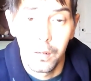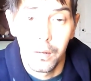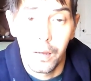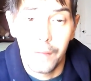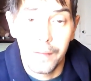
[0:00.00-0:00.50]

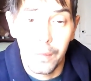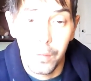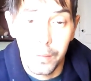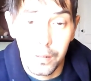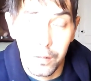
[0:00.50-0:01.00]
I think I might
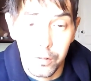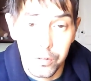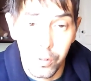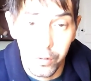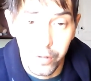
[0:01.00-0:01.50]
have another
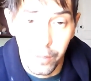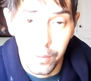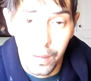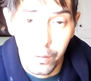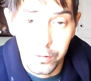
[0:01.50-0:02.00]
show in a couple
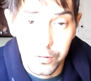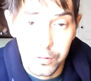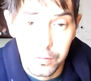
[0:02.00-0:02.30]
hours.